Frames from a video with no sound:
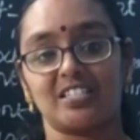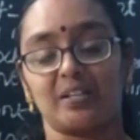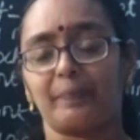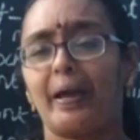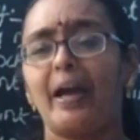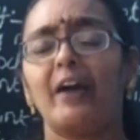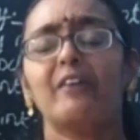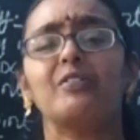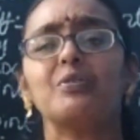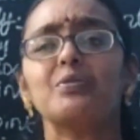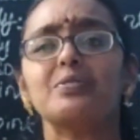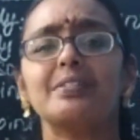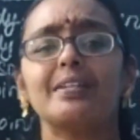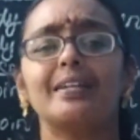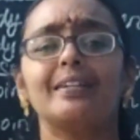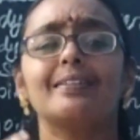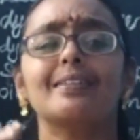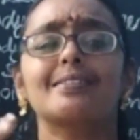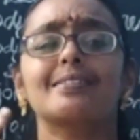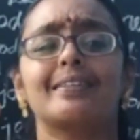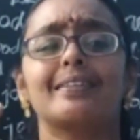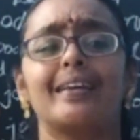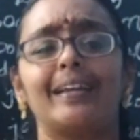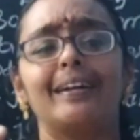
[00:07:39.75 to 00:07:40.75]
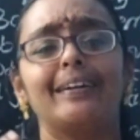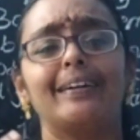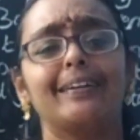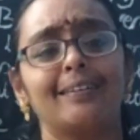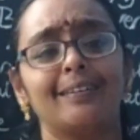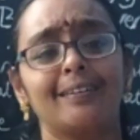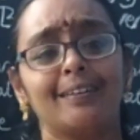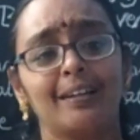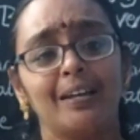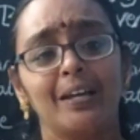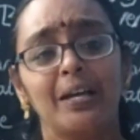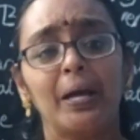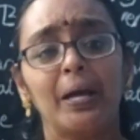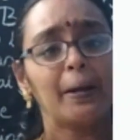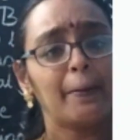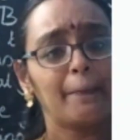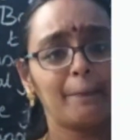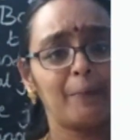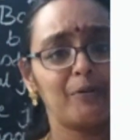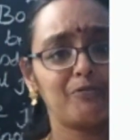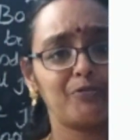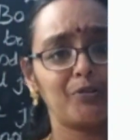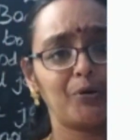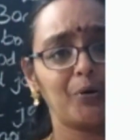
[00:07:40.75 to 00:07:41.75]
Have you seen the skeleton
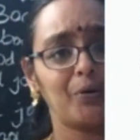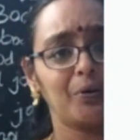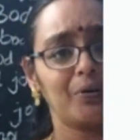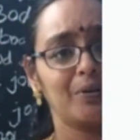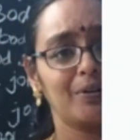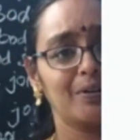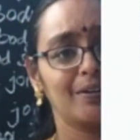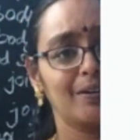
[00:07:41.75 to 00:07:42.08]
before?